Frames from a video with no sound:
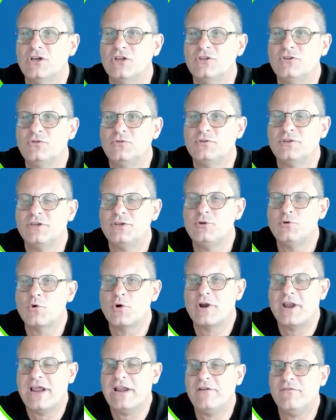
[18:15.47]
to the
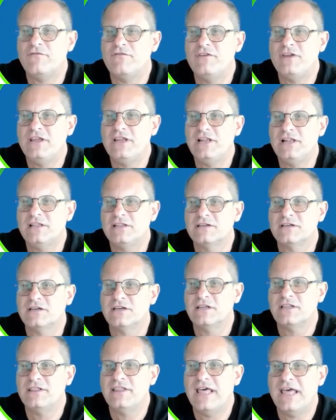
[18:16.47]
URL field
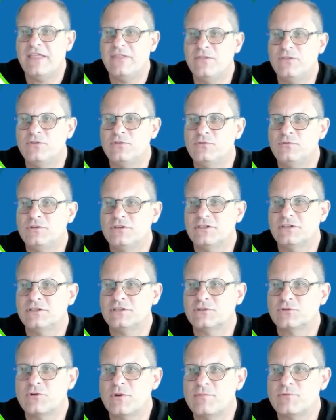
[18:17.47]
than to the
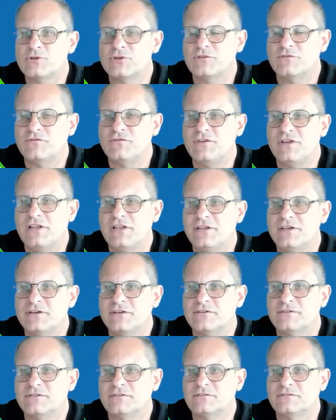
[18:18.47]
description field here.
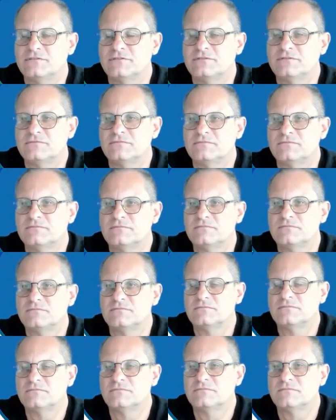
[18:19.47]

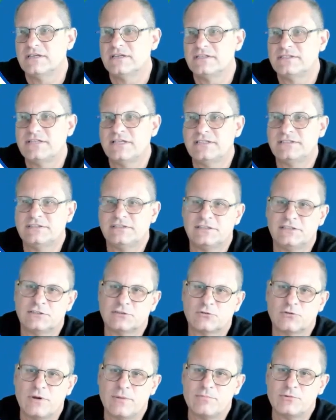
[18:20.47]
Since the
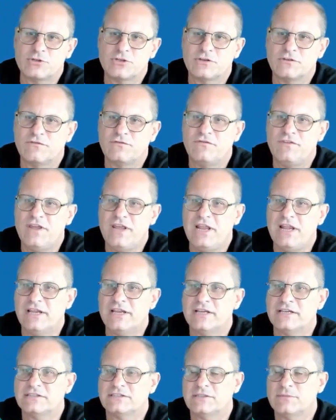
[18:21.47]
description field
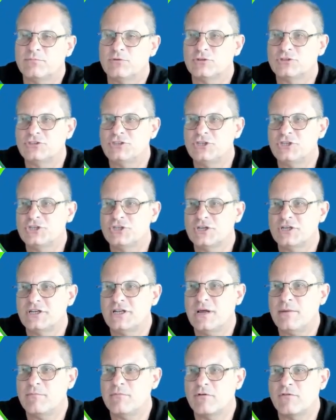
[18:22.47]
has the position
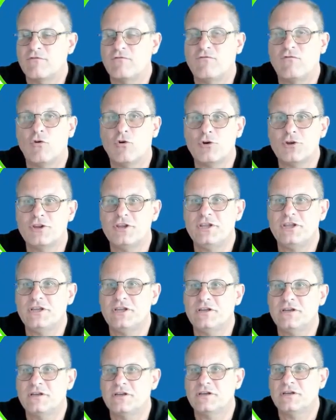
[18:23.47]
number
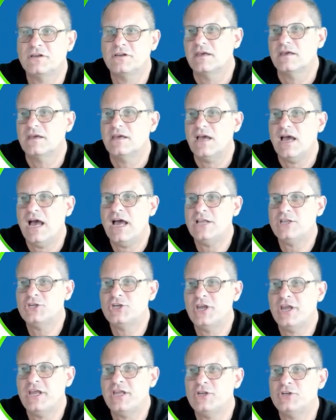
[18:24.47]
40, I
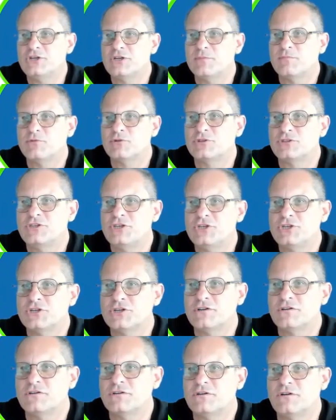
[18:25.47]
change the
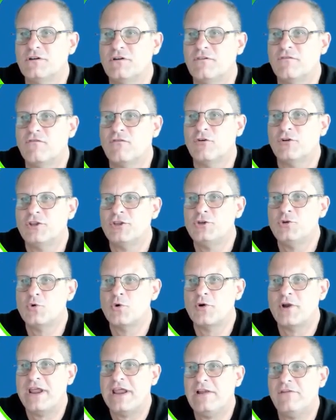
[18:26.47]
position for the
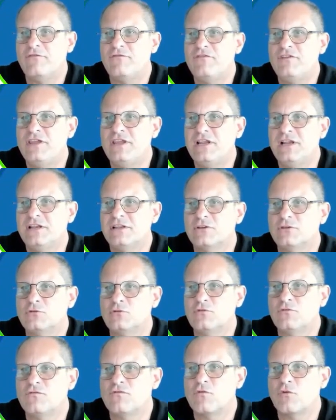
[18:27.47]
URL field
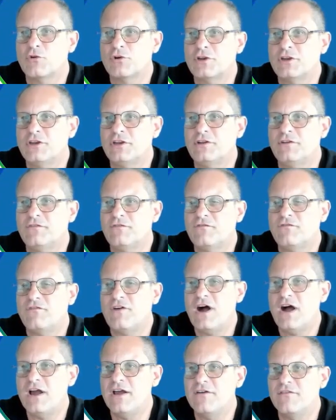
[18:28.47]
to
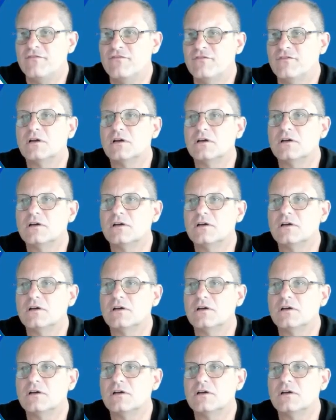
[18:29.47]
45.